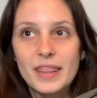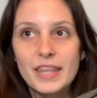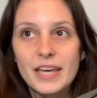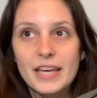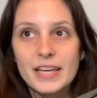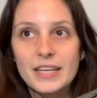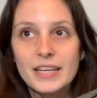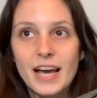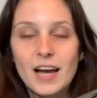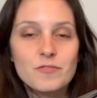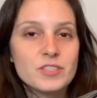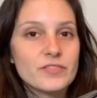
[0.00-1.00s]
They
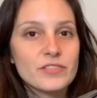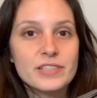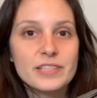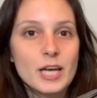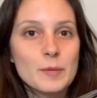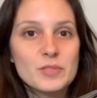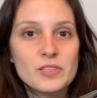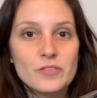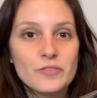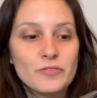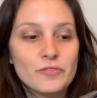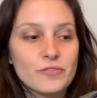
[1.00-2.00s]
have different types
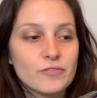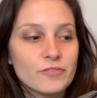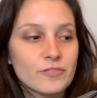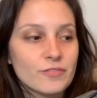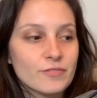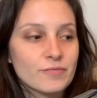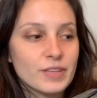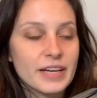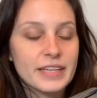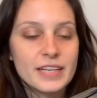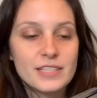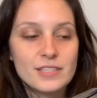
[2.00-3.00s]
of, I
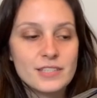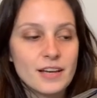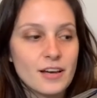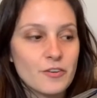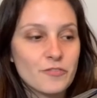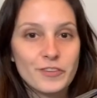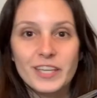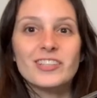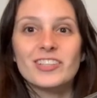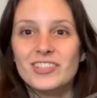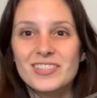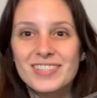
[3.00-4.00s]
guess,
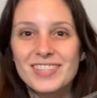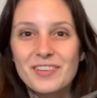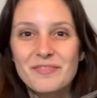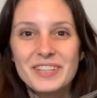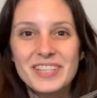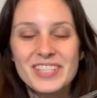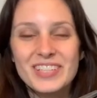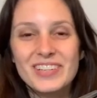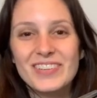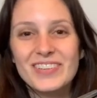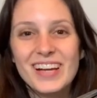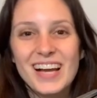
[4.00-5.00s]
feelers than we
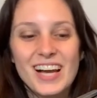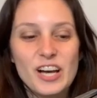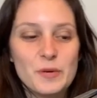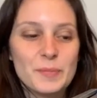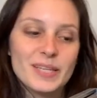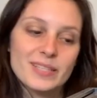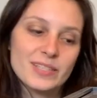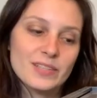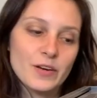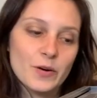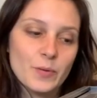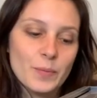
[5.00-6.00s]
do. And
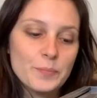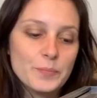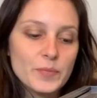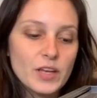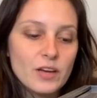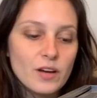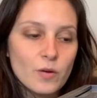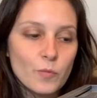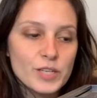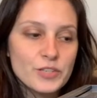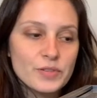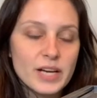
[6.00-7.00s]
so
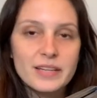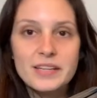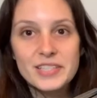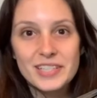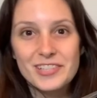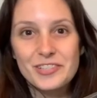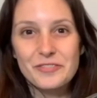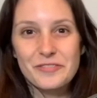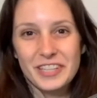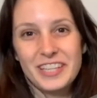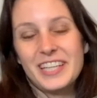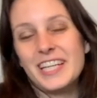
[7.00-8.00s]
we do not need to
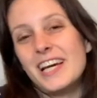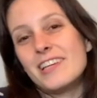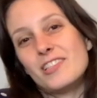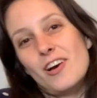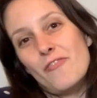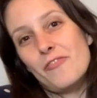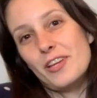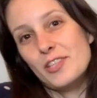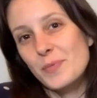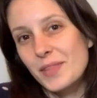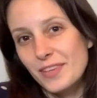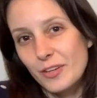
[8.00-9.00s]
intervene as often
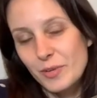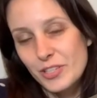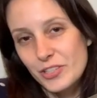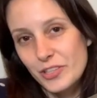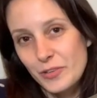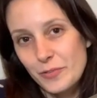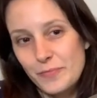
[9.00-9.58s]
as we think we do.